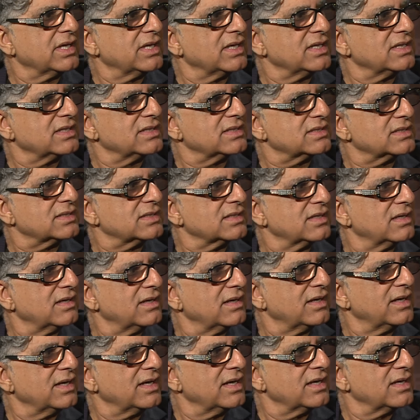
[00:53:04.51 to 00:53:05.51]
he
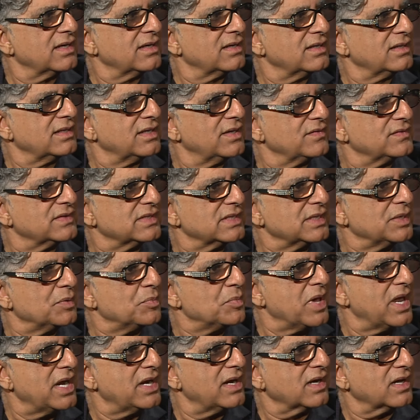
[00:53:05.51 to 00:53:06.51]
lives in
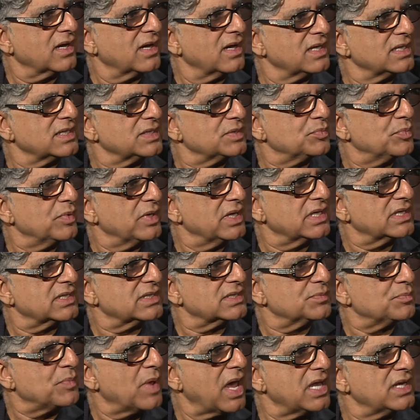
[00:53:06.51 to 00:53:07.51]
America. He
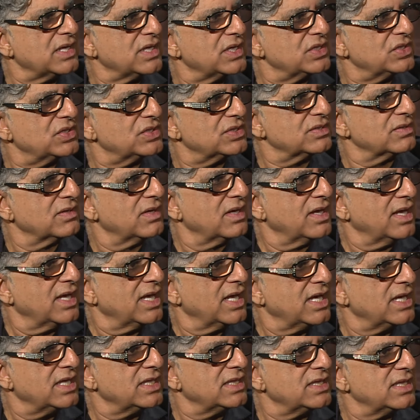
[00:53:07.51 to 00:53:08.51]
speaks Spanish,
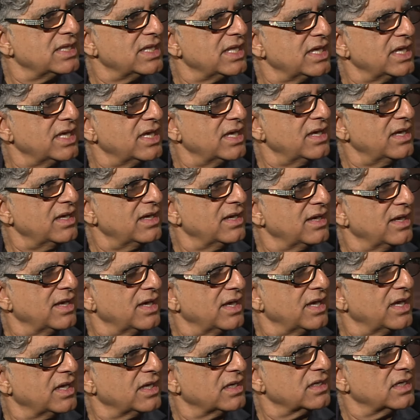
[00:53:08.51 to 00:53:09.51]
Hindi,
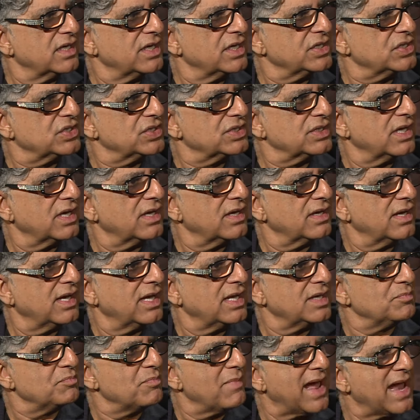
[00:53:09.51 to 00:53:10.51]
English,
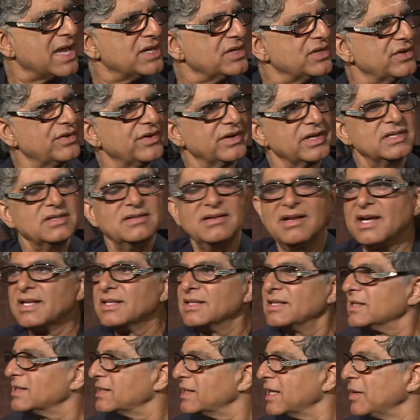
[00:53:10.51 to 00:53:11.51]
and Mandarin
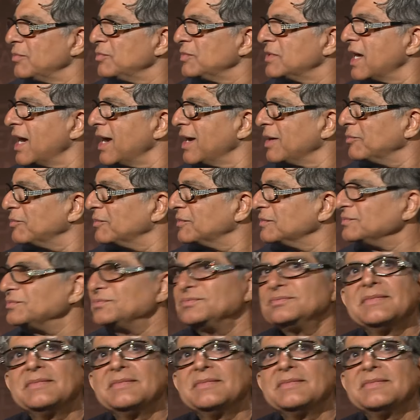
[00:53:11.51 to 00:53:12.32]
at the same time.